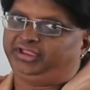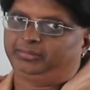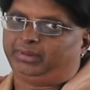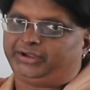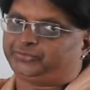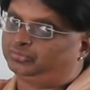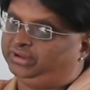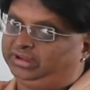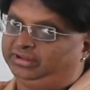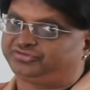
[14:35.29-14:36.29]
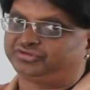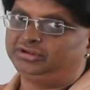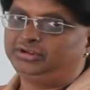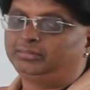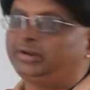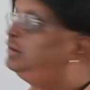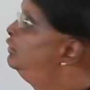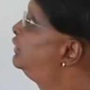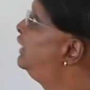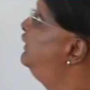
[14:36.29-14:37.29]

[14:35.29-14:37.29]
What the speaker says: d by 2 each. But look